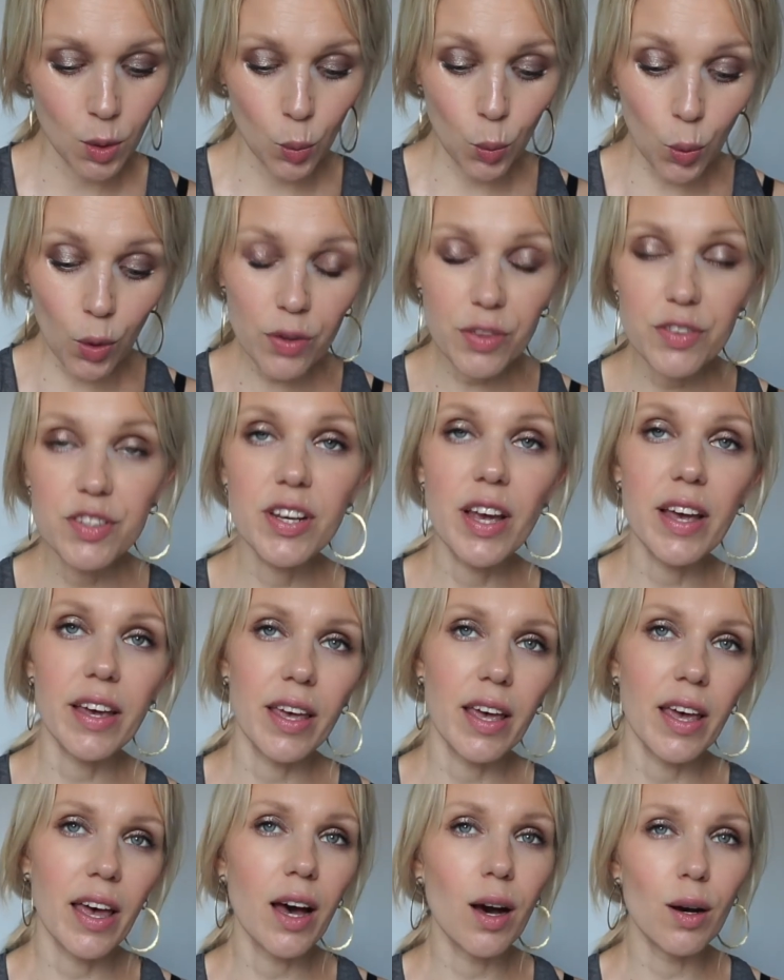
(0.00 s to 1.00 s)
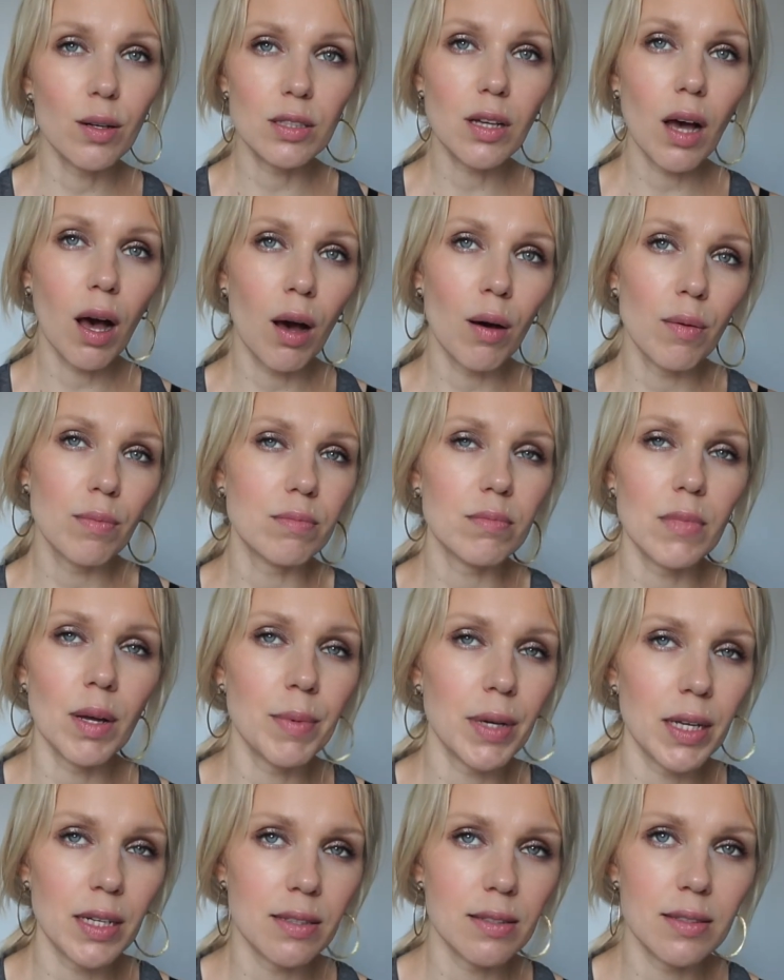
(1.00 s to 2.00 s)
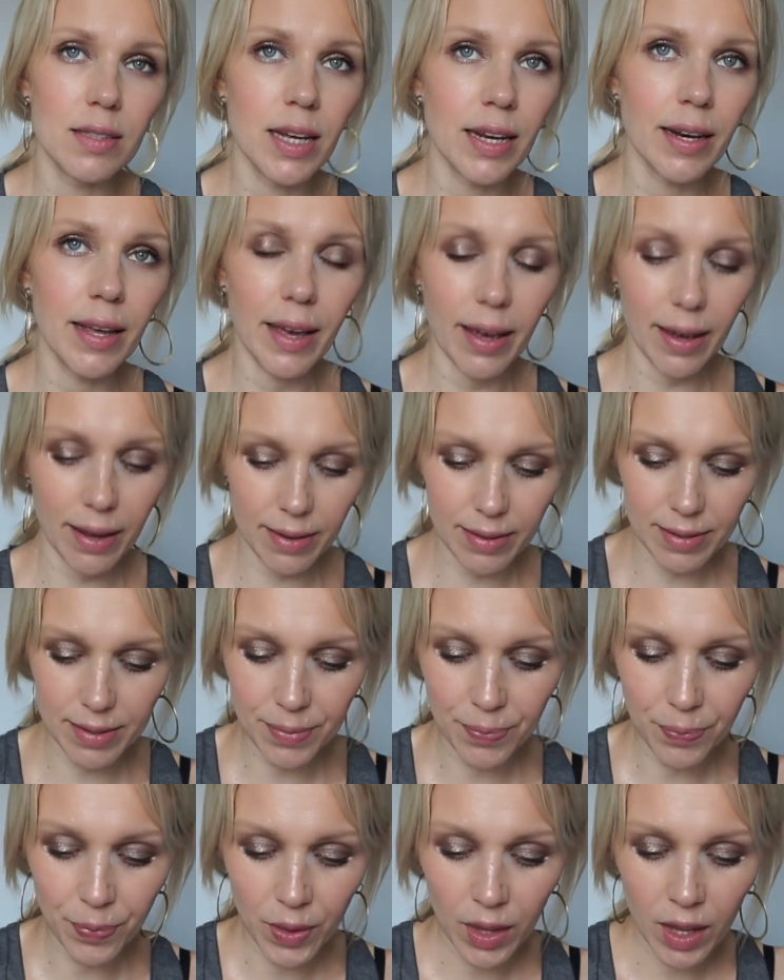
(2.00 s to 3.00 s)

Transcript: Worth checking out, um, I mean, in any case.